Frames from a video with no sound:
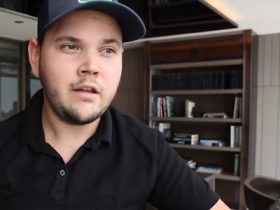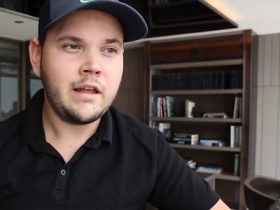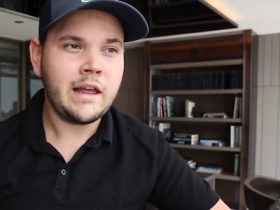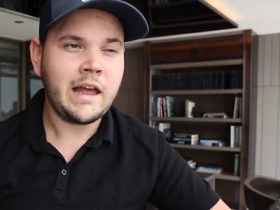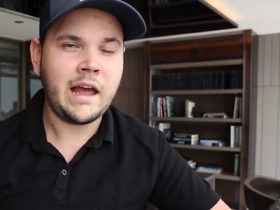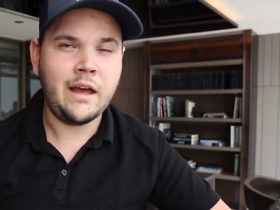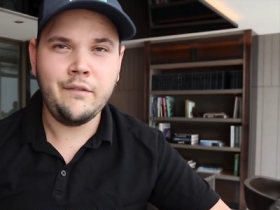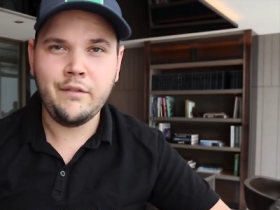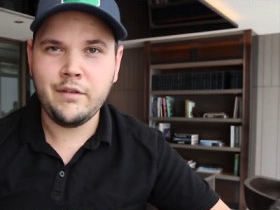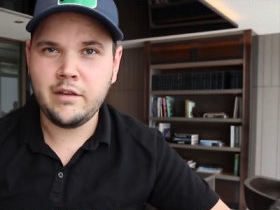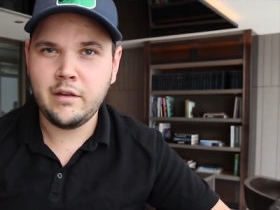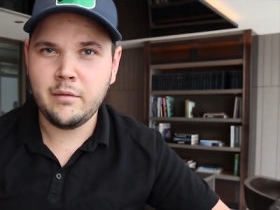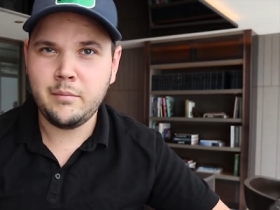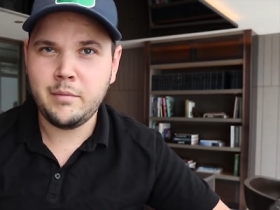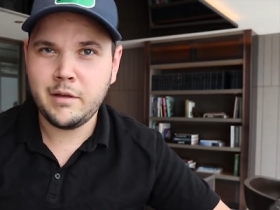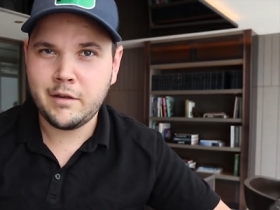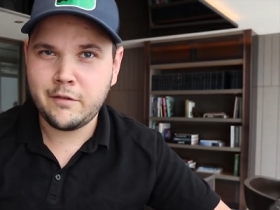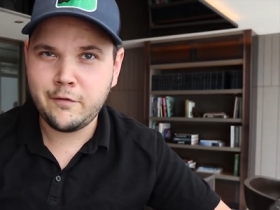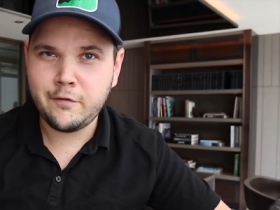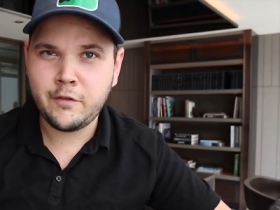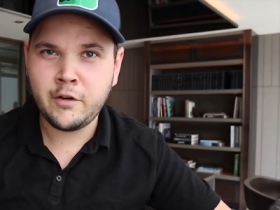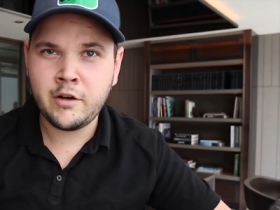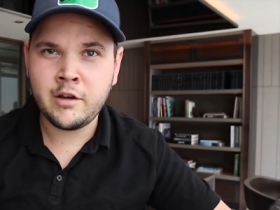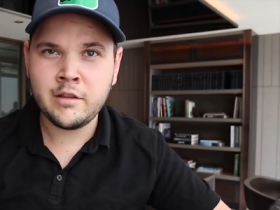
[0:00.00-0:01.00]
having a big
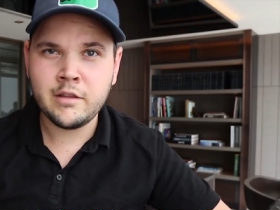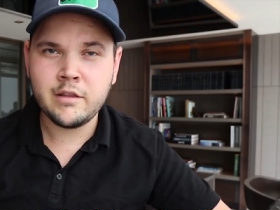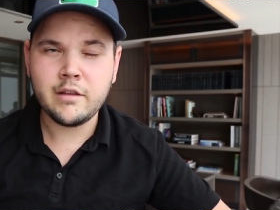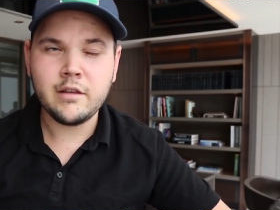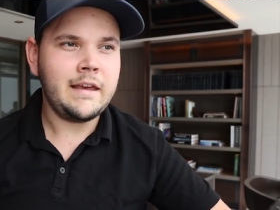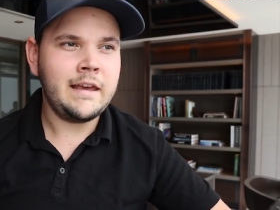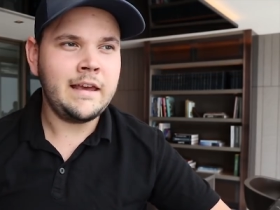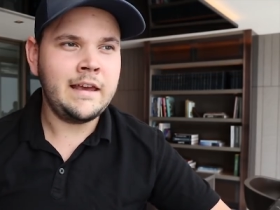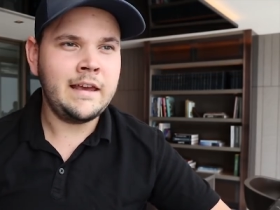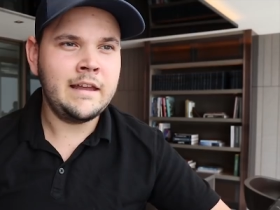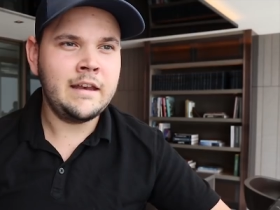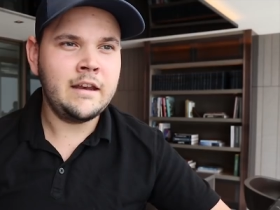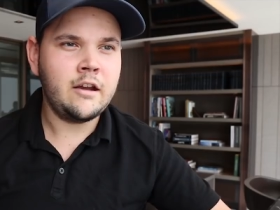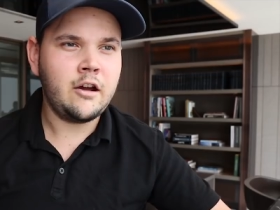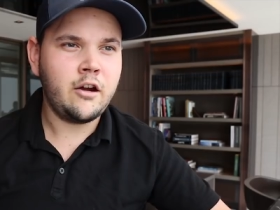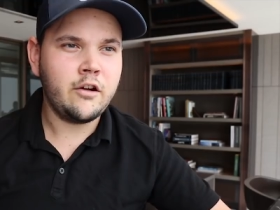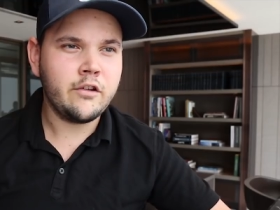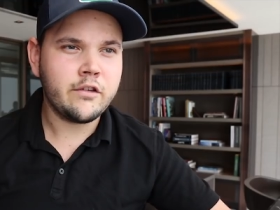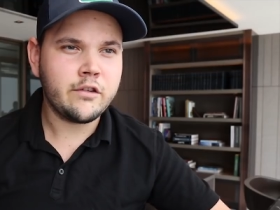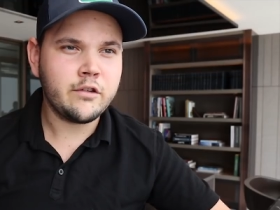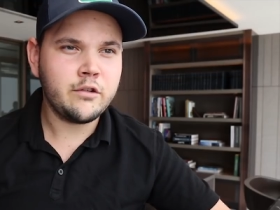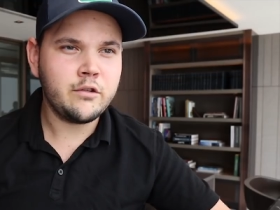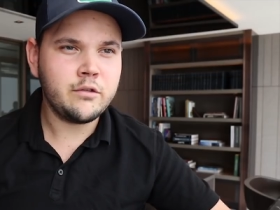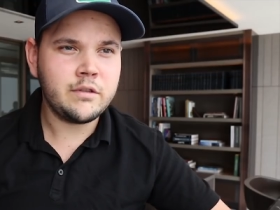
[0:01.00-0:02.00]
fund, and
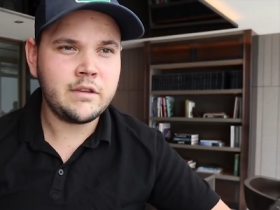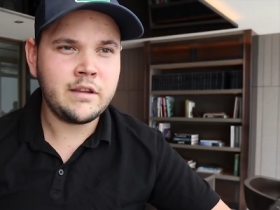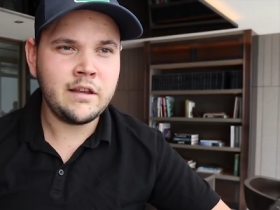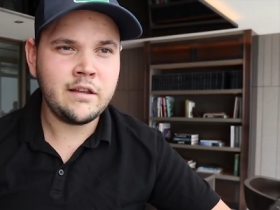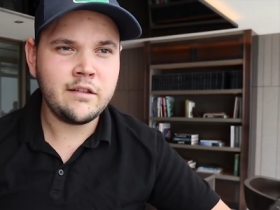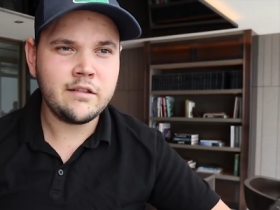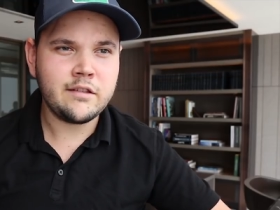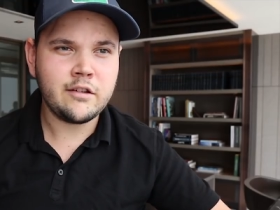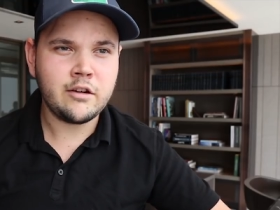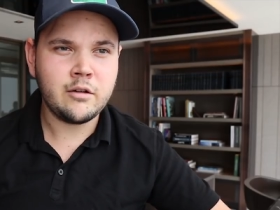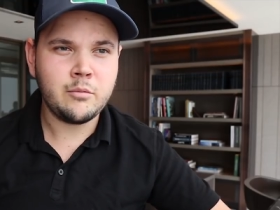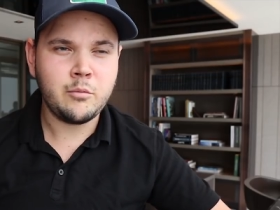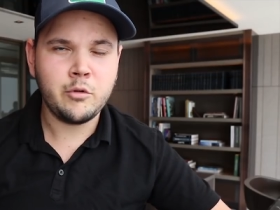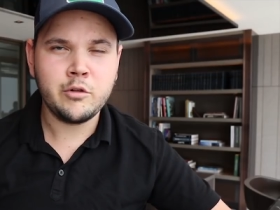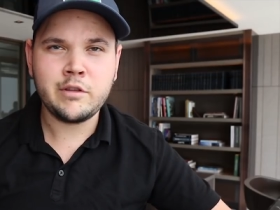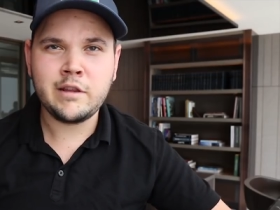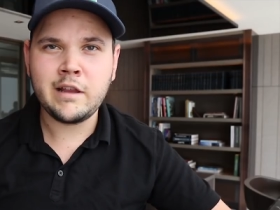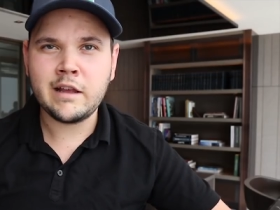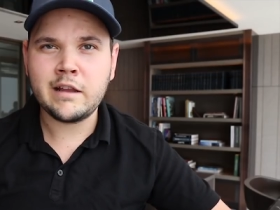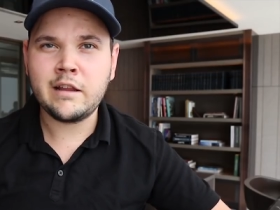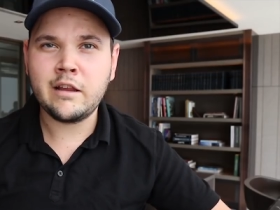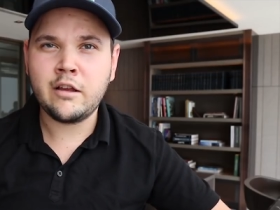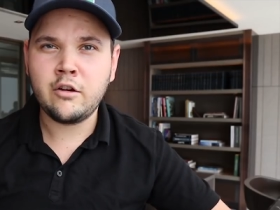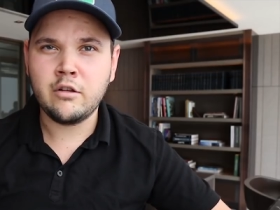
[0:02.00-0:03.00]
also things that are more
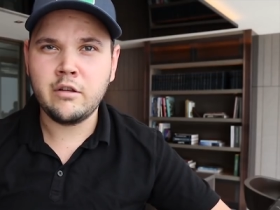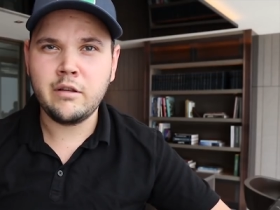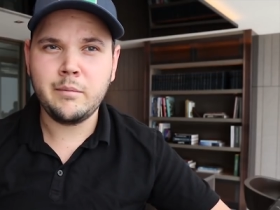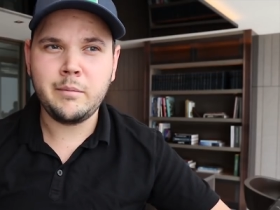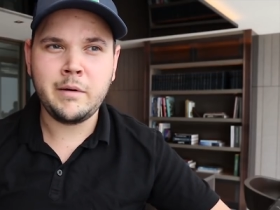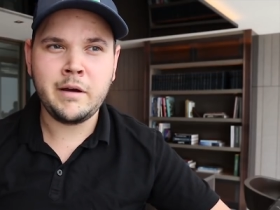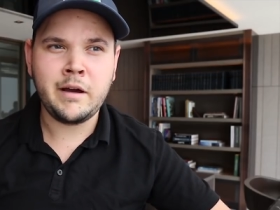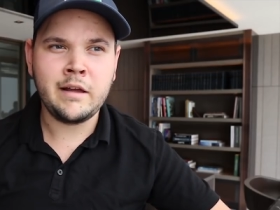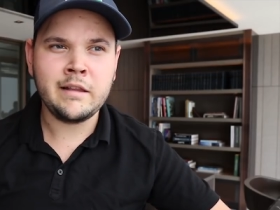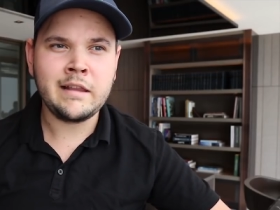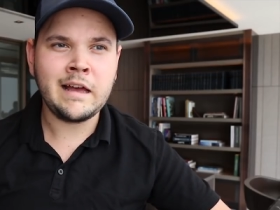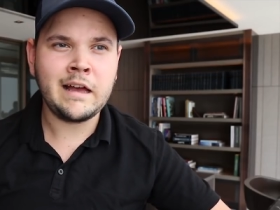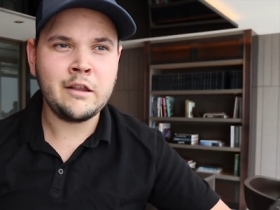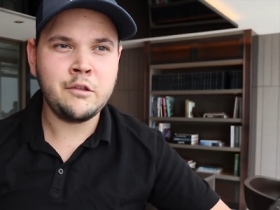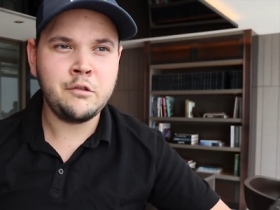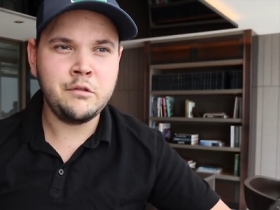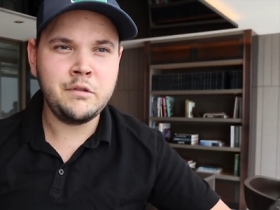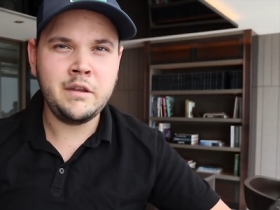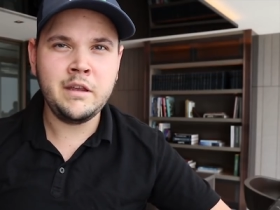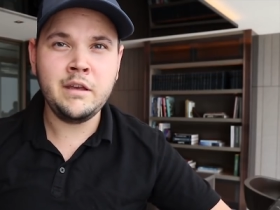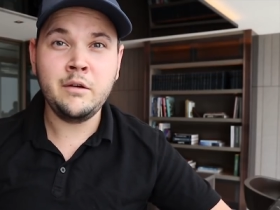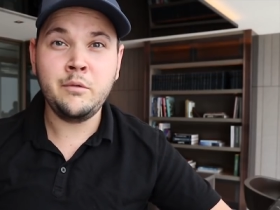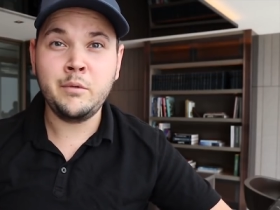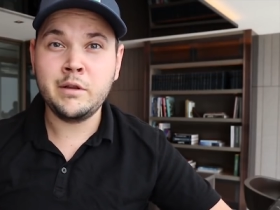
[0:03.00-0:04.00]
tactical about how to
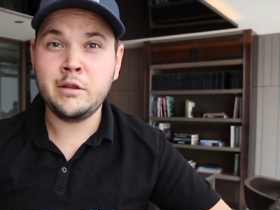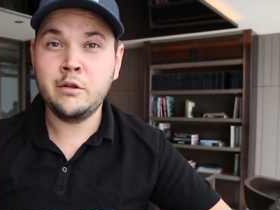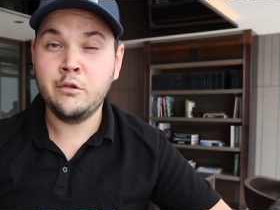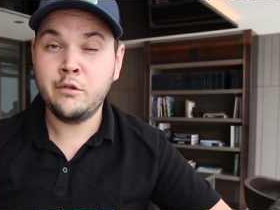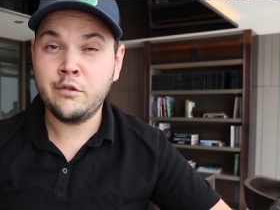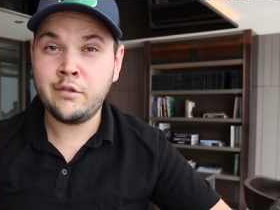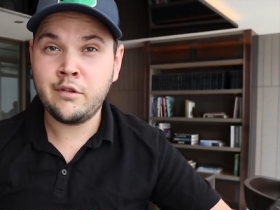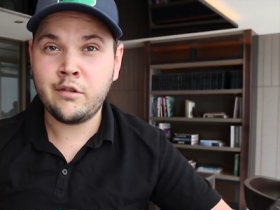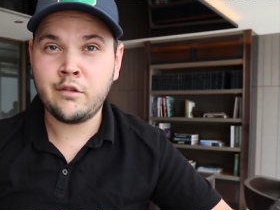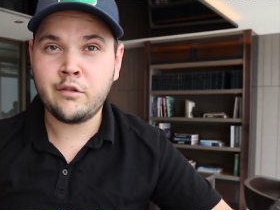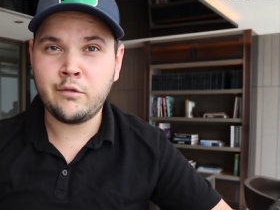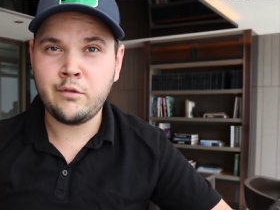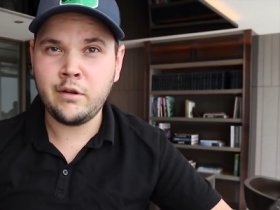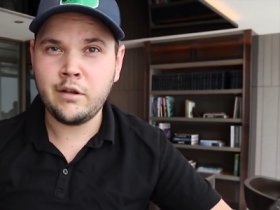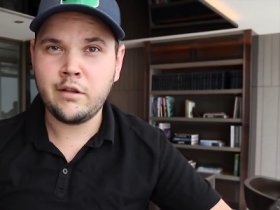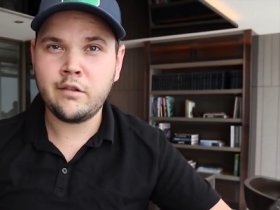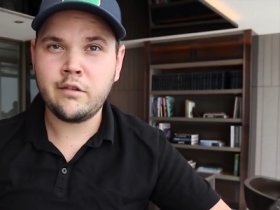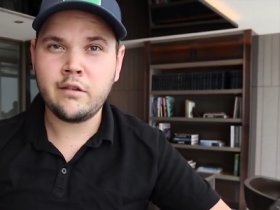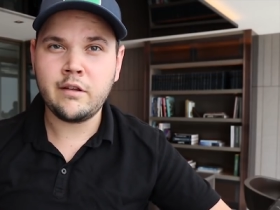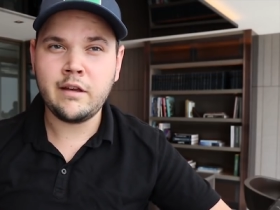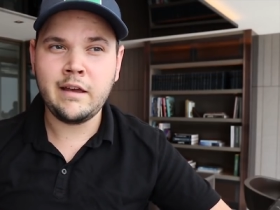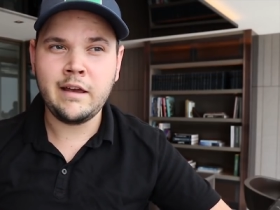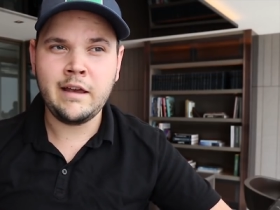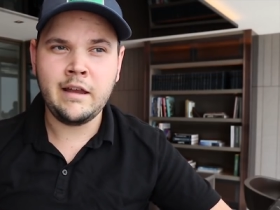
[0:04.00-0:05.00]
deal with losing
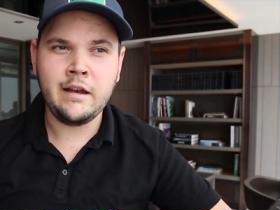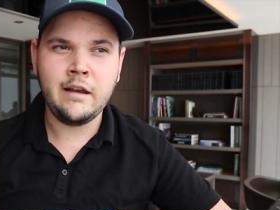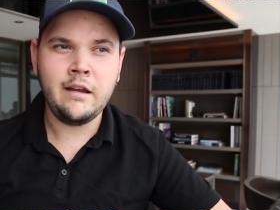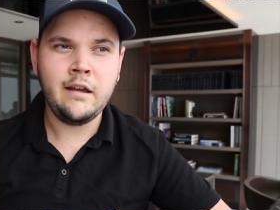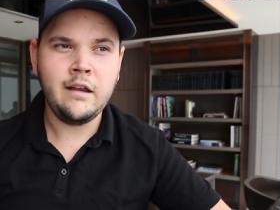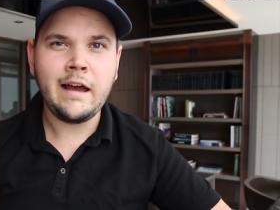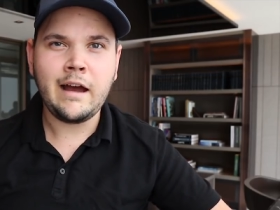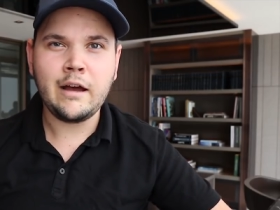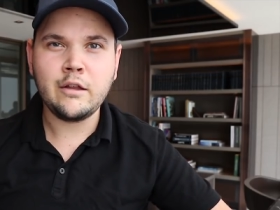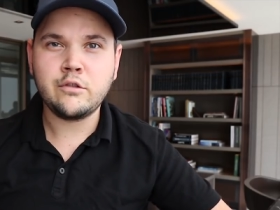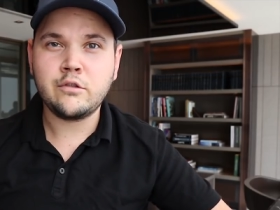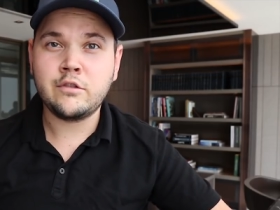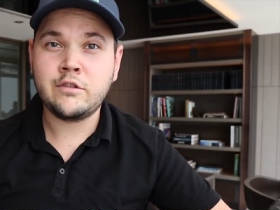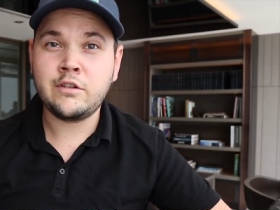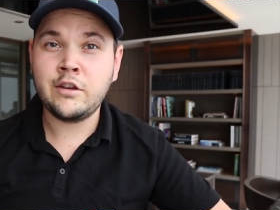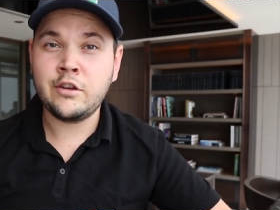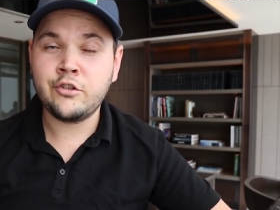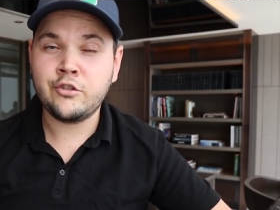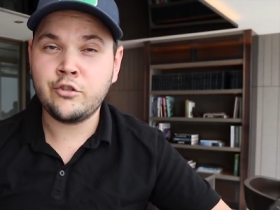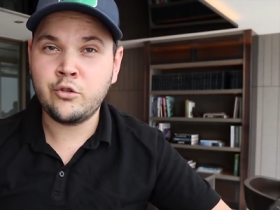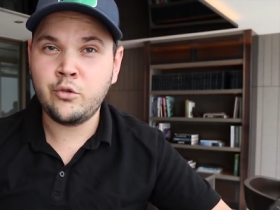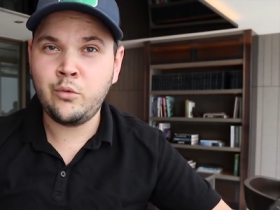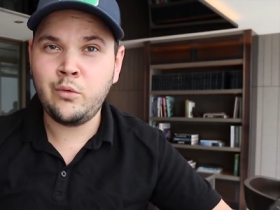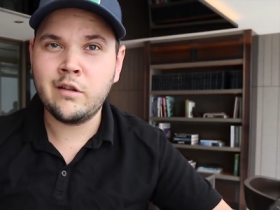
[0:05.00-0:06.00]
streaks and how to change
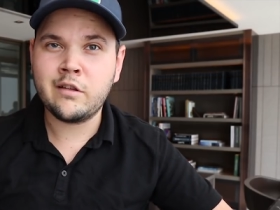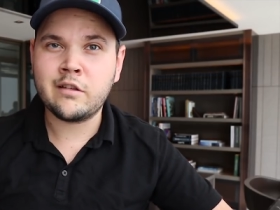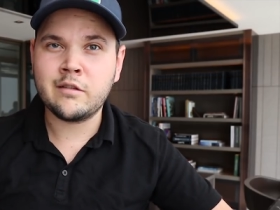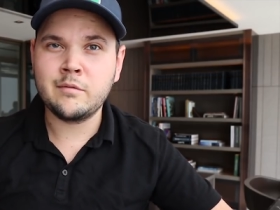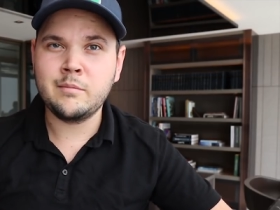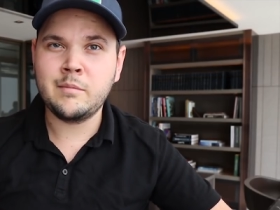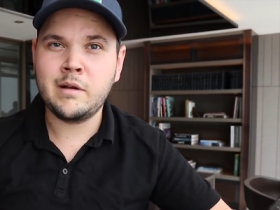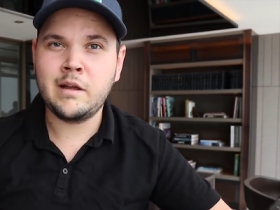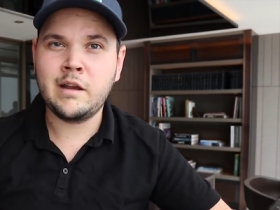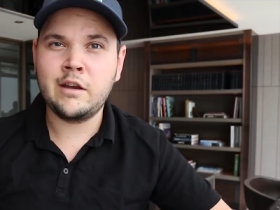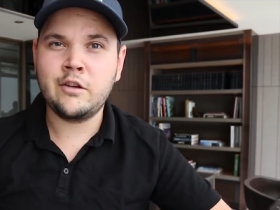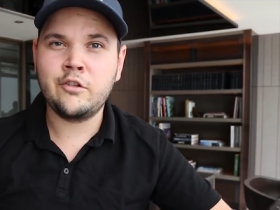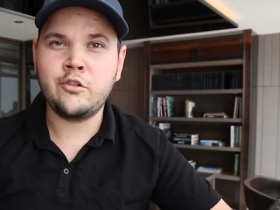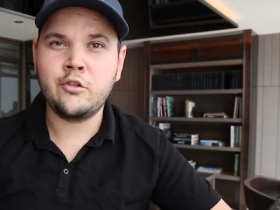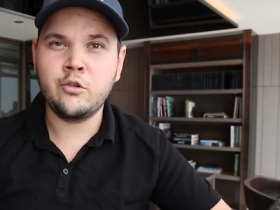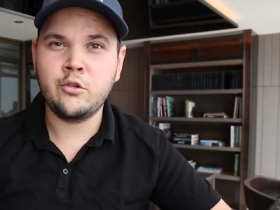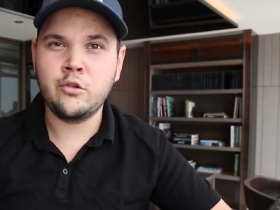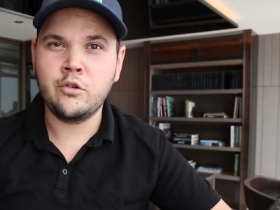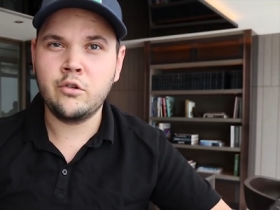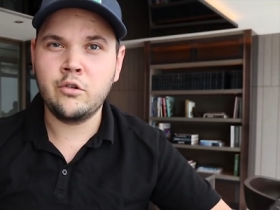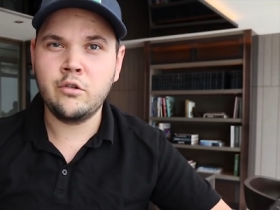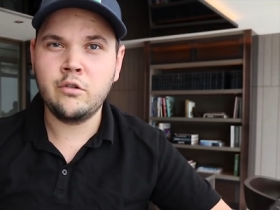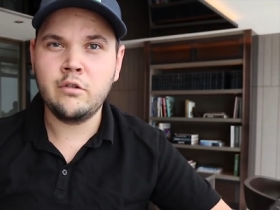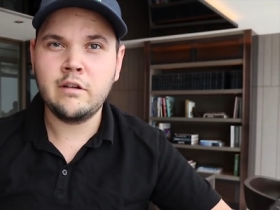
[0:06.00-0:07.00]
your risk and manage
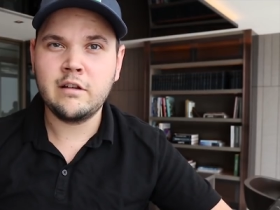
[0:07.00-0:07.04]
your